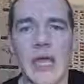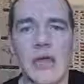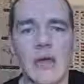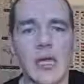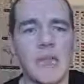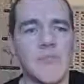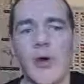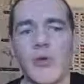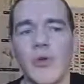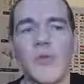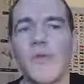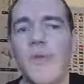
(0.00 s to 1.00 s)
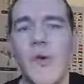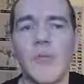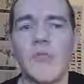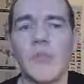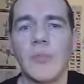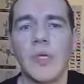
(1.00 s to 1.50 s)
uh, in puzzle
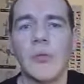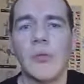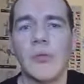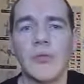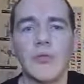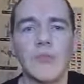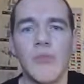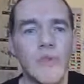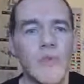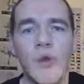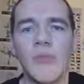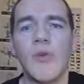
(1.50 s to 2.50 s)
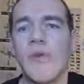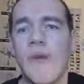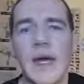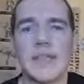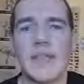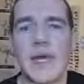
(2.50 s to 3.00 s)
form. You know, move one
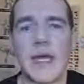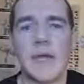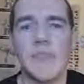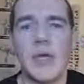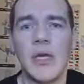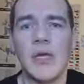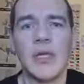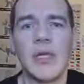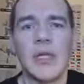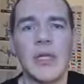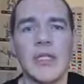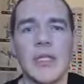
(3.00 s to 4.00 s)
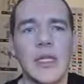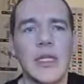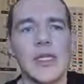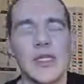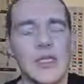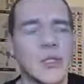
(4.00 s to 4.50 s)
move at a time,
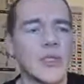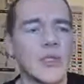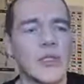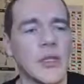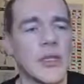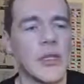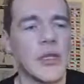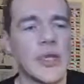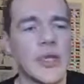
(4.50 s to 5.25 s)
and and it's just